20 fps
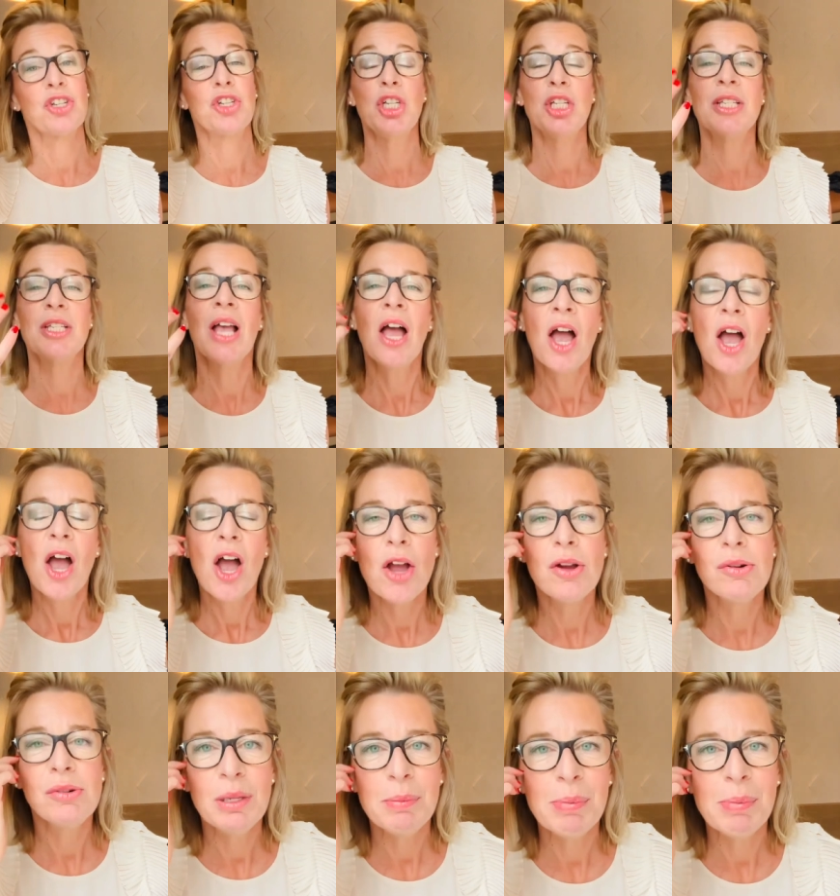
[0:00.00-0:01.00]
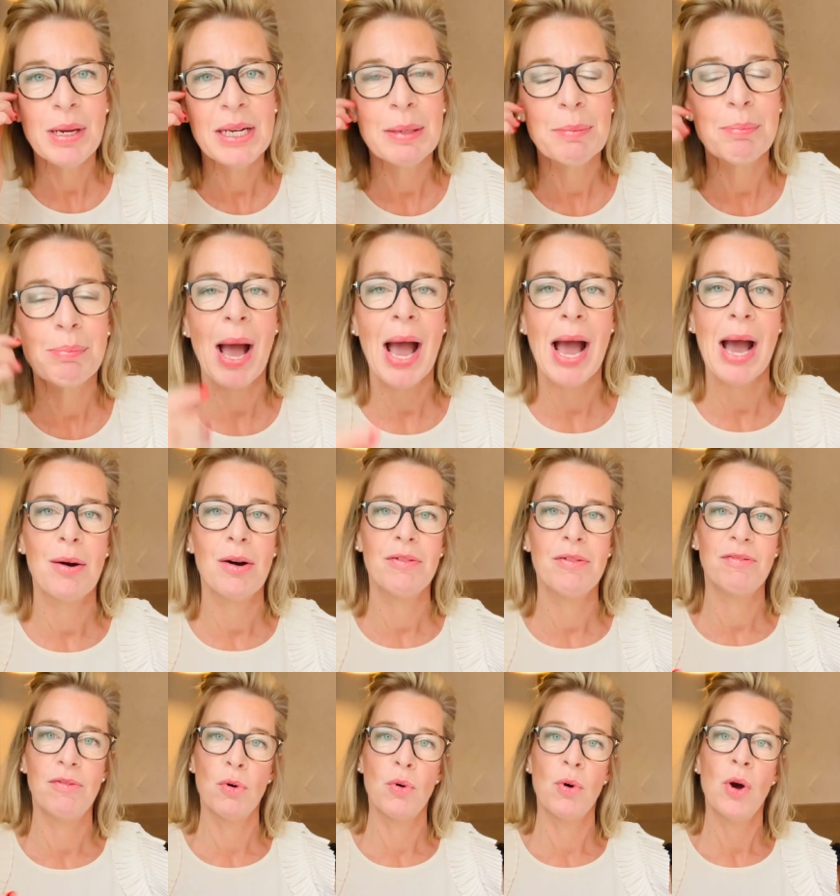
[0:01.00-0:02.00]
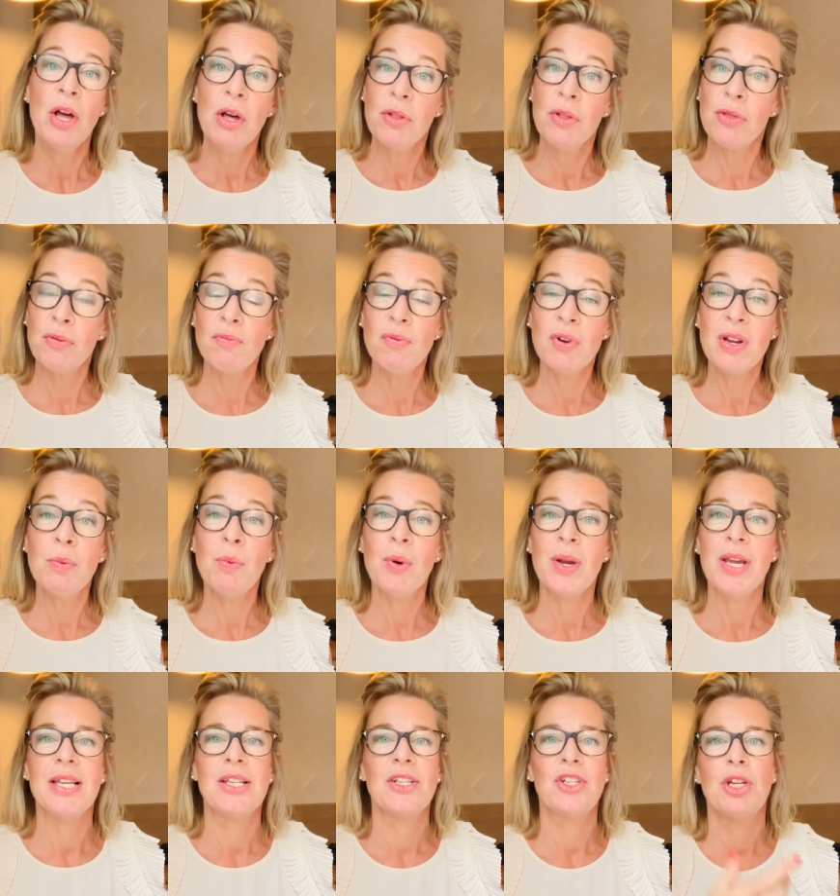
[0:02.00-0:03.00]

She's only been in power for three weeks.